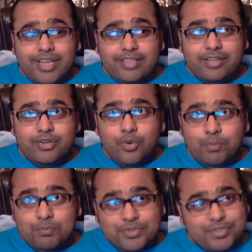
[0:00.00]
I said,
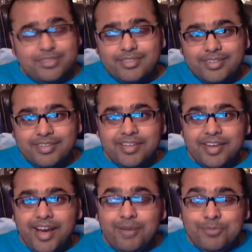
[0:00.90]
oops,
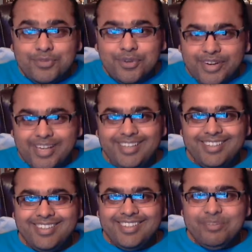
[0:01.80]
I'm sorry,
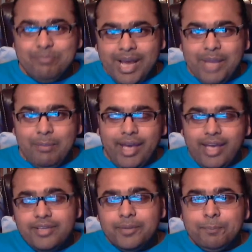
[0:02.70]
my
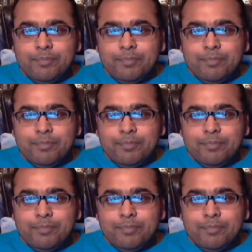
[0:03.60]
bad.